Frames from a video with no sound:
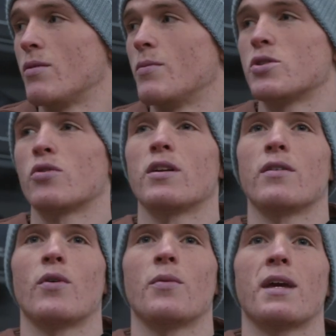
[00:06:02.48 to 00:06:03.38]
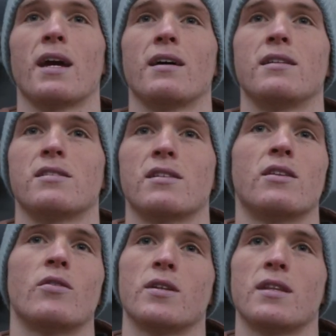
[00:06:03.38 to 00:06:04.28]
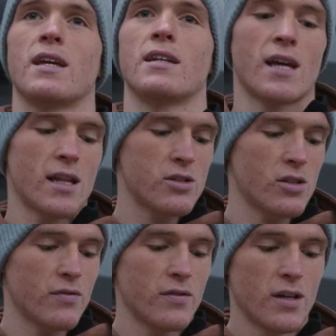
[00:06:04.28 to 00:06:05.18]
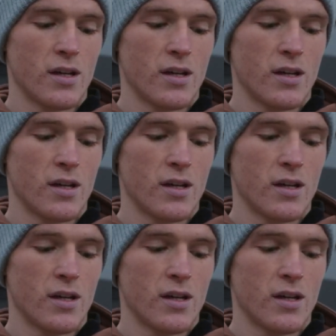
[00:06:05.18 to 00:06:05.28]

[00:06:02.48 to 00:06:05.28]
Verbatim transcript: the majority of what we get is the, the intense stuff,